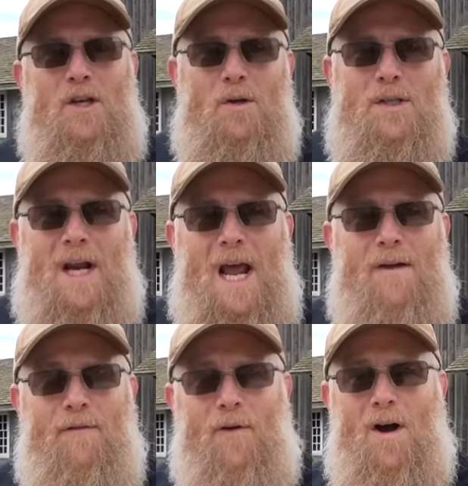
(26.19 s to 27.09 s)
to you
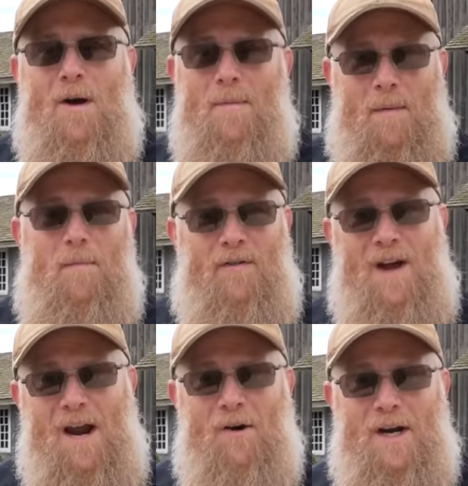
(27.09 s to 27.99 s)
today from
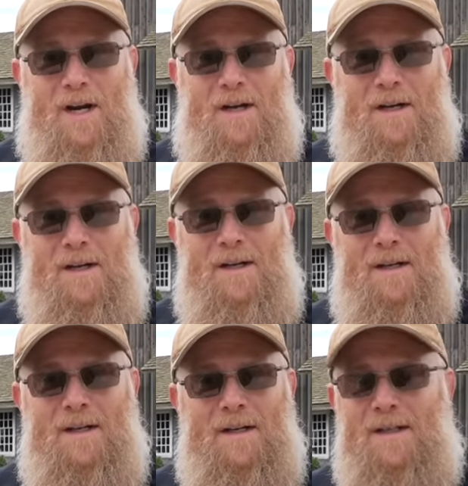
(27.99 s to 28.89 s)
Bavaria.
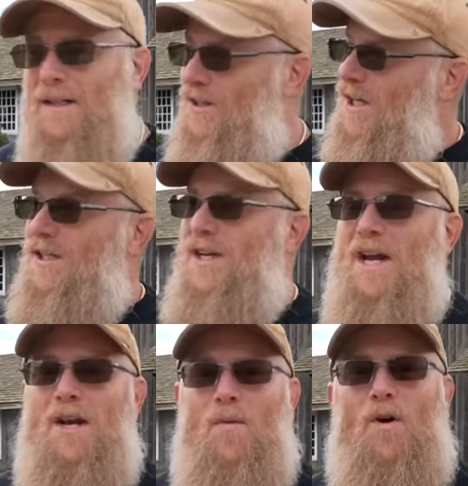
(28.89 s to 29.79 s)
Just
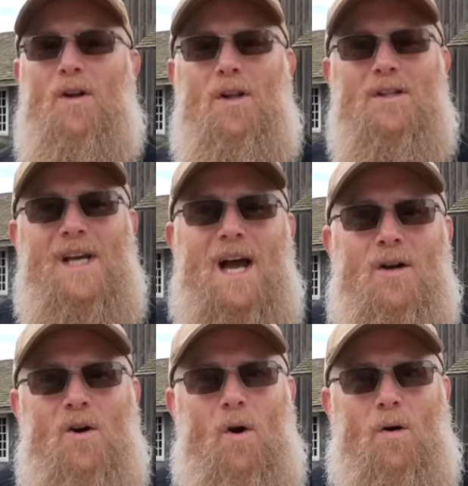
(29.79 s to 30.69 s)
kidding. We're in a little
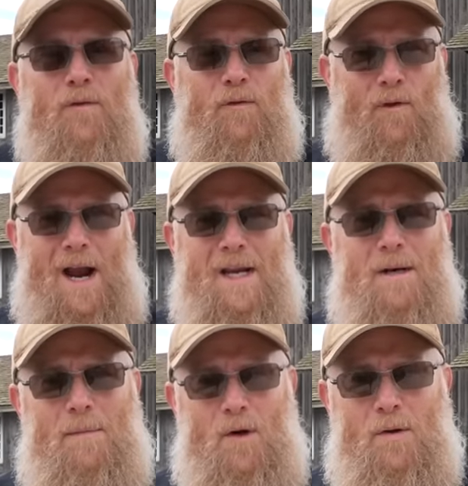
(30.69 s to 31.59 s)
town called
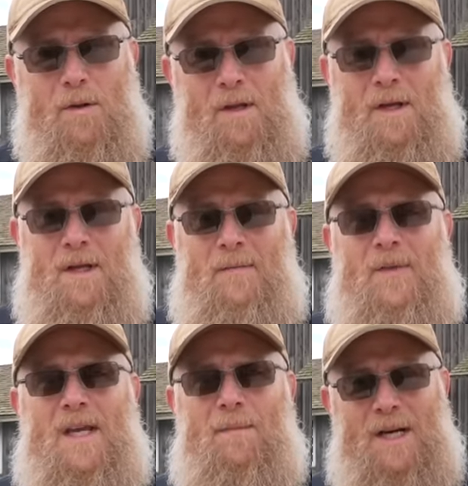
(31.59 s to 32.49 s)
Frankenmuth
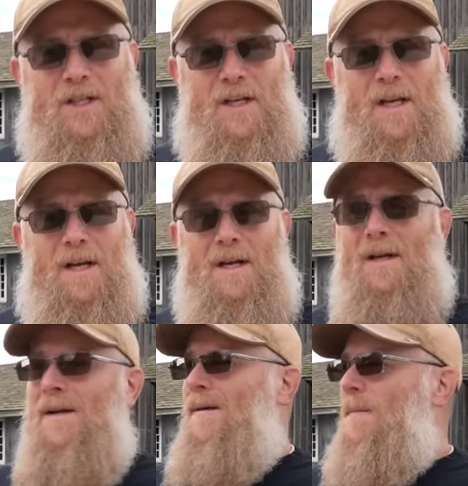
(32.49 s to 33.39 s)
in Michigan.
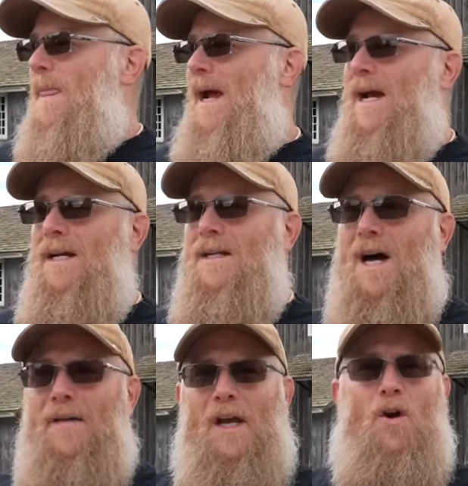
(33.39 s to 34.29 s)
And
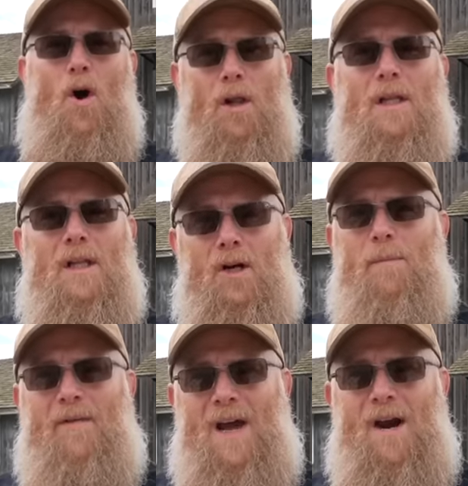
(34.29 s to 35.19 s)
uh, they call it Little
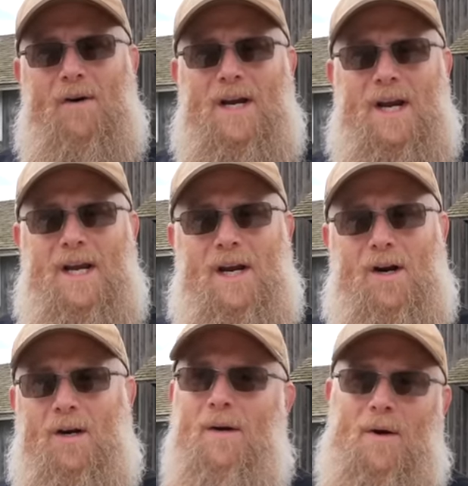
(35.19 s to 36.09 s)
Bavaria
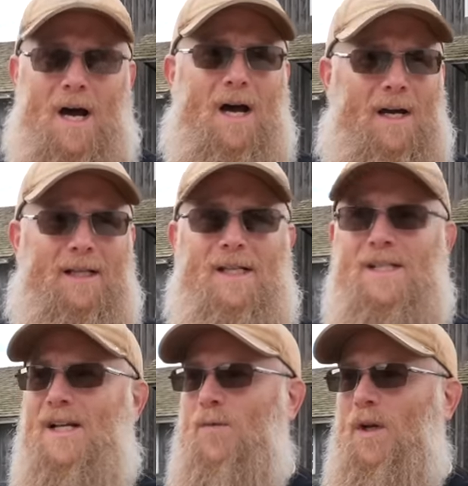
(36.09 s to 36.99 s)
here. Uh, at least
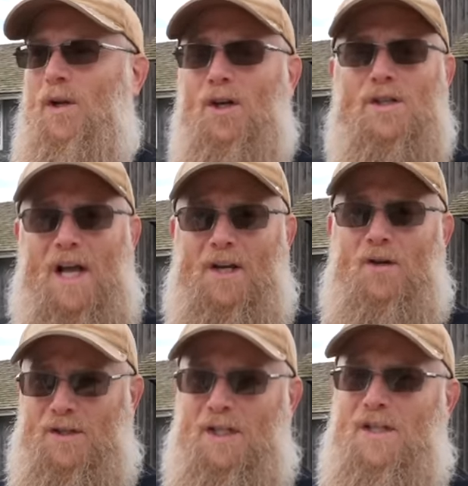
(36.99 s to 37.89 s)
that's what it looks like.
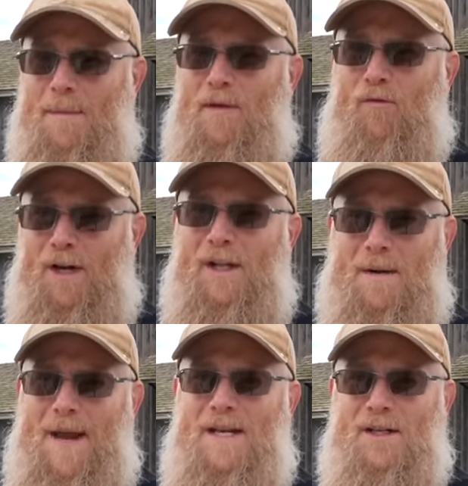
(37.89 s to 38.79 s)
You'll see some of the really
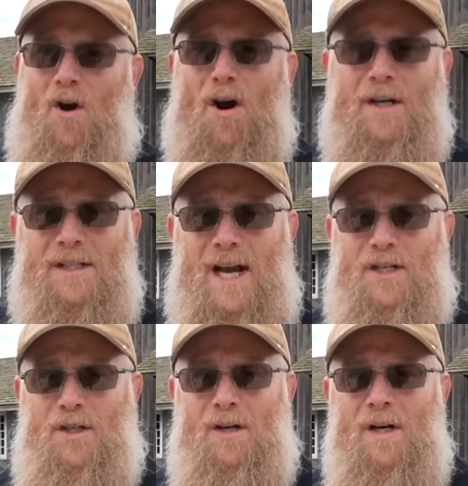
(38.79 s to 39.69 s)
amazing
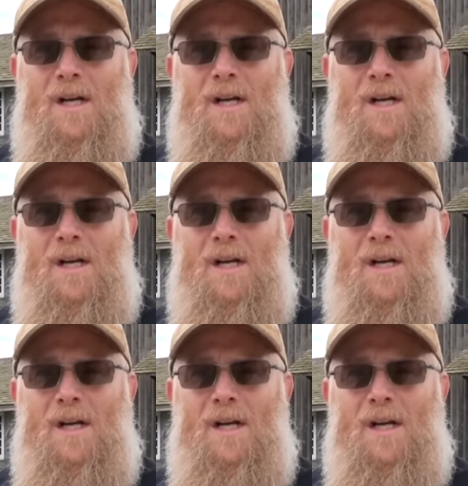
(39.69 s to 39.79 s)
architecture,